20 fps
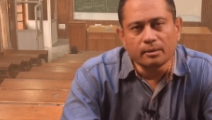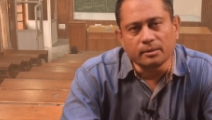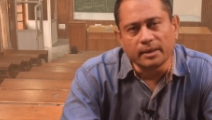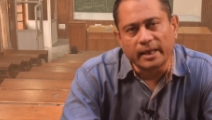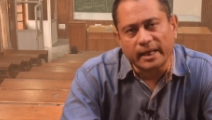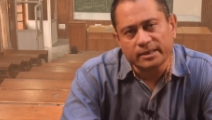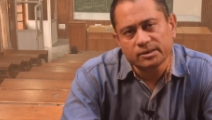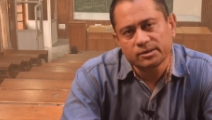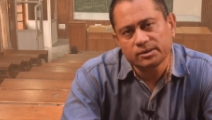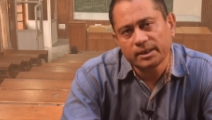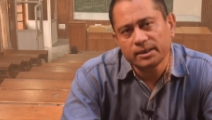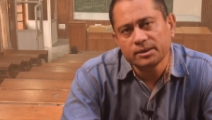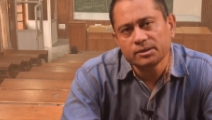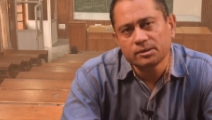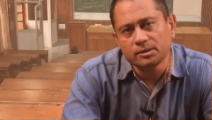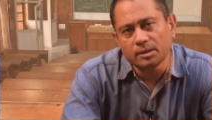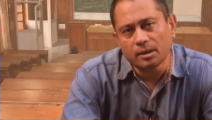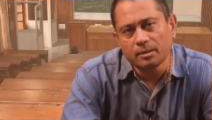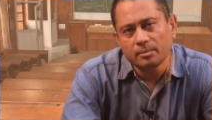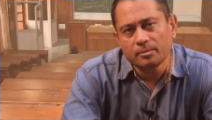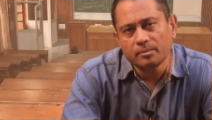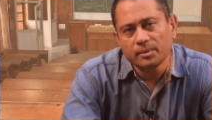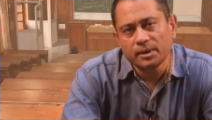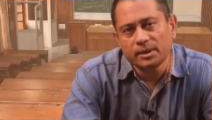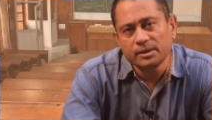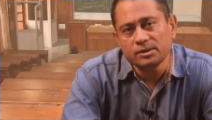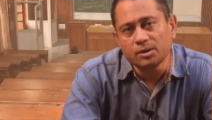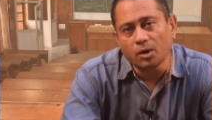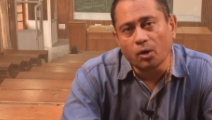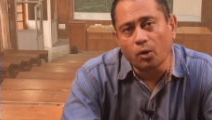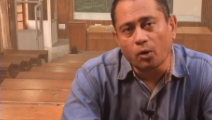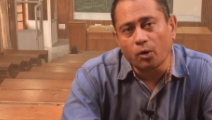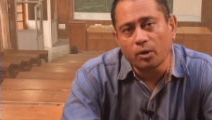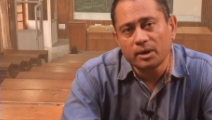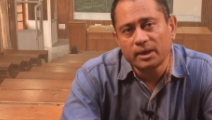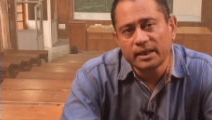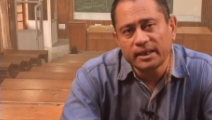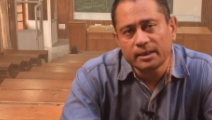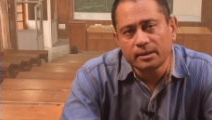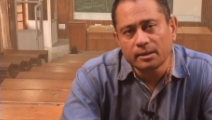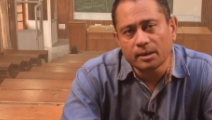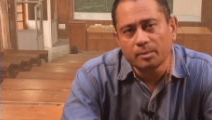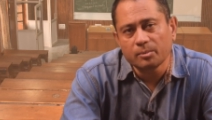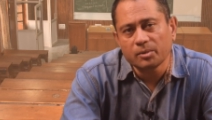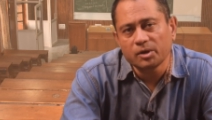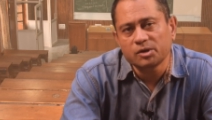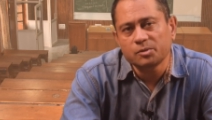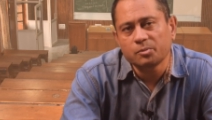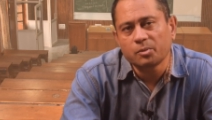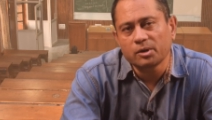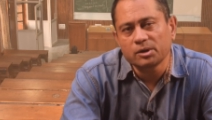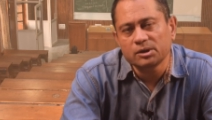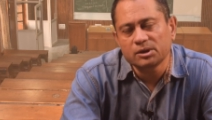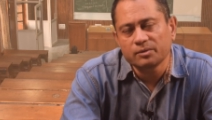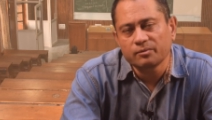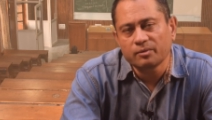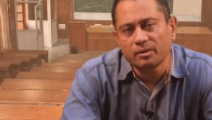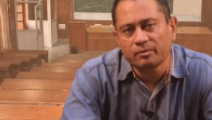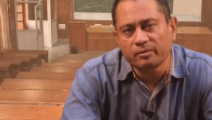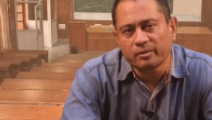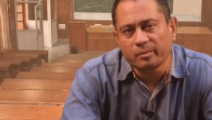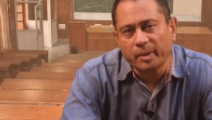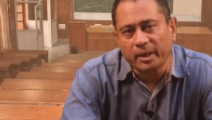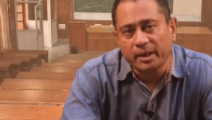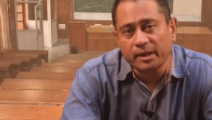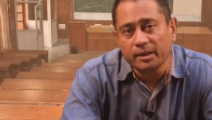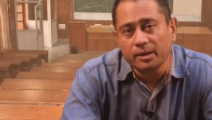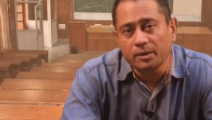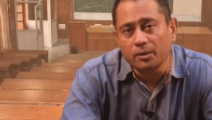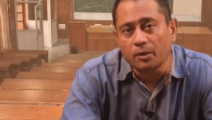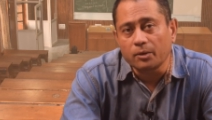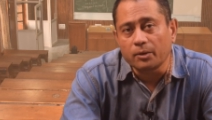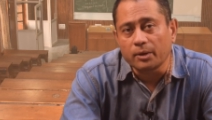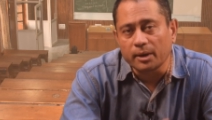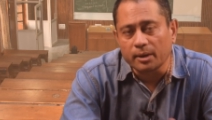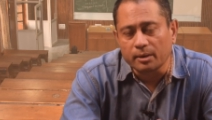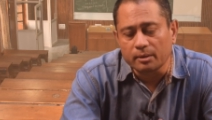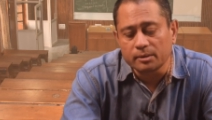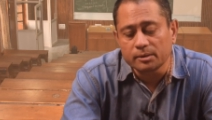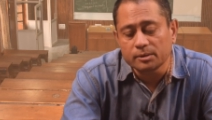The exchange term is the only term responsible for magnetic ordering.